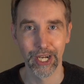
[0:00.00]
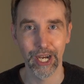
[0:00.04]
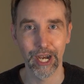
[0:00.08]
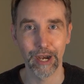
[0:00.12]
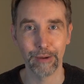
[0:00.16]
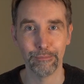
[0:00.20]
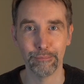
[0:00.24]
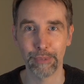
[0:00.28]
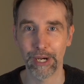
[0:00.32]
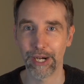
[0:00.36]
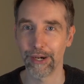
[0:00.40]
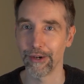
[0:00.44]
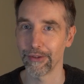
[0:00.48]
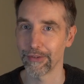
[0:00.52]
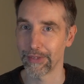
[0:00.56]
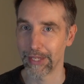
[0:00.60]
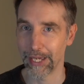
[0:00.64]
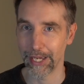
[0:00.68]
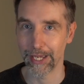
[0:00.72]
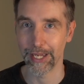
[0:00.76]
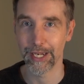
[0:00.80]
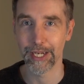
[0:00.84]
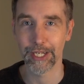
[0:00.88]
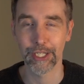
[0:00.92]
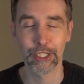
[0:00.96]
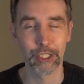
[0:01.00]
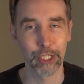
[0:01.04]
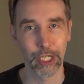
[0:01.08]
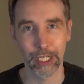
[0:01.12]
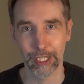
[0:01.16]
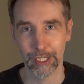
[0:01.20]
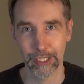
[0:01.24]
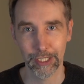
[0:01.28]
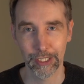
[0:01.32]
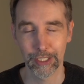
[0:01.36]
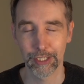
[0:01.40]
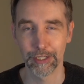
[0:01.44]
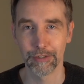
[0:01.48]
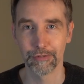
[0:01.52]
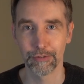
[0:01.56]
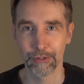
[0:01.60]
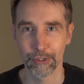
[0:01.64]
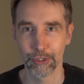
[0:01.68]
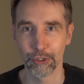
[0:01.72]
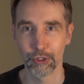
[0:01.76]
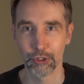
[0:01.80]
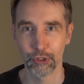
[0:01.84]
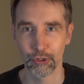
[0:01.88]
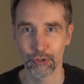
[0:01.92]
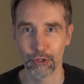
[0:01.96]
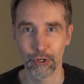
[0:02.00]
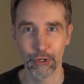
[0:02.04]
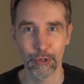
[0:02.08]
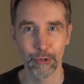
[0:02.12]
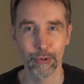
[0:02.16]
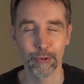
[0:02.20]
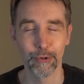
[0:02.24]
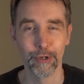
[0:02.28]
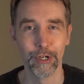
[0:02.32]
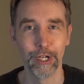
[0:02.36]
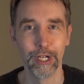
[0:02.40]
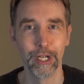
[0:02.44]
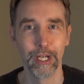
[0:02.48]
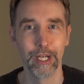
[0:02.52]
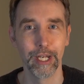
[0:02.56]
about that executive control.